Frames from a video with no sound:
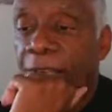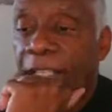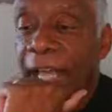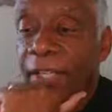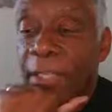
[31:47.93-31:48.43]

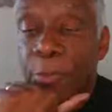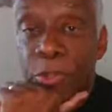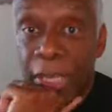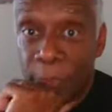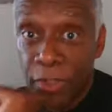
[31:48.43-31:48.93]
Now in Hebrews
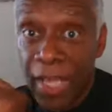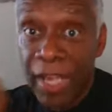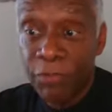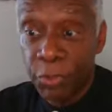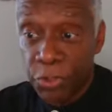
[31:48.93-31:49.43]
chapter
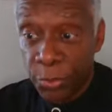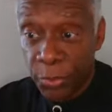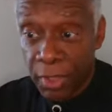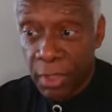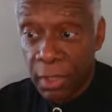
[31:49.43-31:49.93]
9, verse
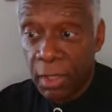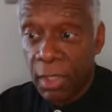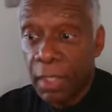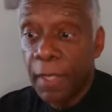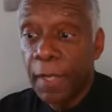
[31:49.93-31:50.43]
3,
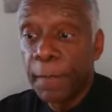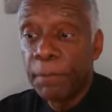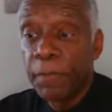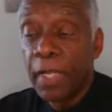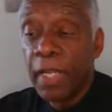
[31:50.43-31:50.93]

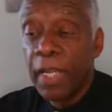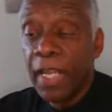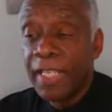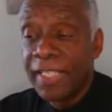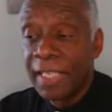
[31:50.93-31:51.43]

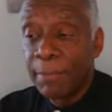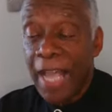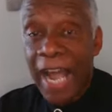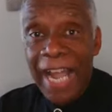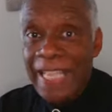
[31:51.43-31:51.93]
it says, and
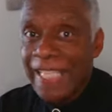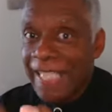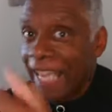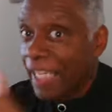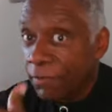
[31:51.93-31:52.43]
behind the
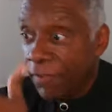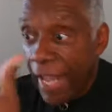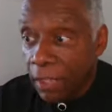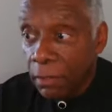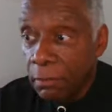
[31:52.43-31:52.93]
second
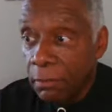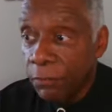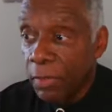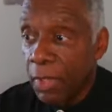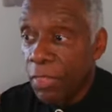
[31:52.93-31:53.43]
veil,
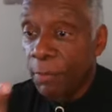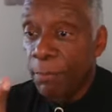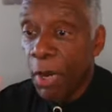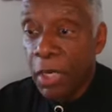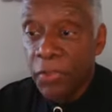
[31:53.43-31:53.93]
the
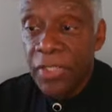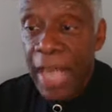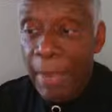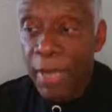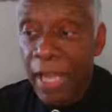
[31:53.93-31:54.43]
part of the
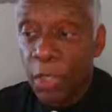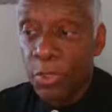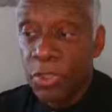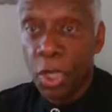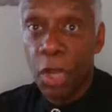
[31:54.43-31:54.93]
tabernacle
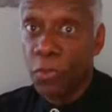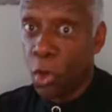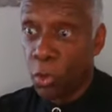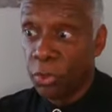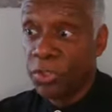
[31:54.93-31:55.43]
which is called the
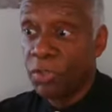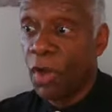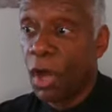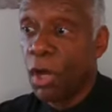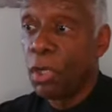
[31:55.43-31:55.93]
holiest of
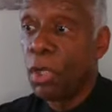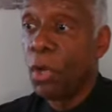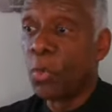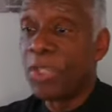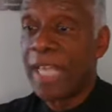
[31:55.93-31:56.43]
all,
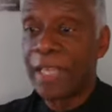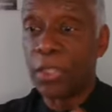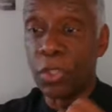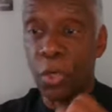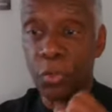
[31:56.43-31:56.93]
which had the
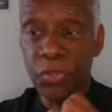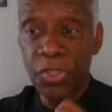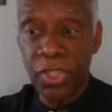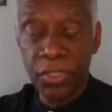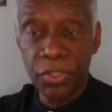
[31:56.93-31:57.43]
golden
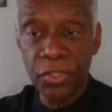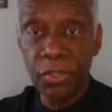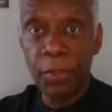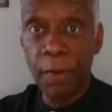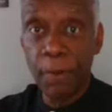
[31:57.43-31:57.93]
censer
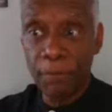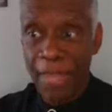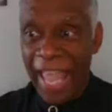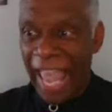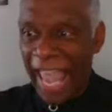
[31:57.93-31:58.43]

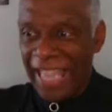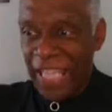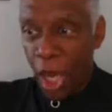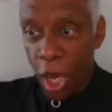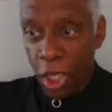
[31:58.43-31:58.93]
and
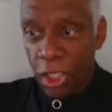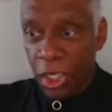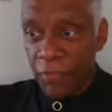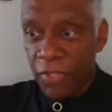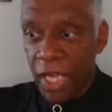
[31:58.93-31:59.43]
the ark
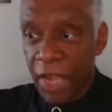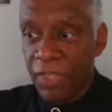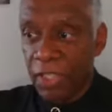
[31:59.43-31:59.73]
of the covenant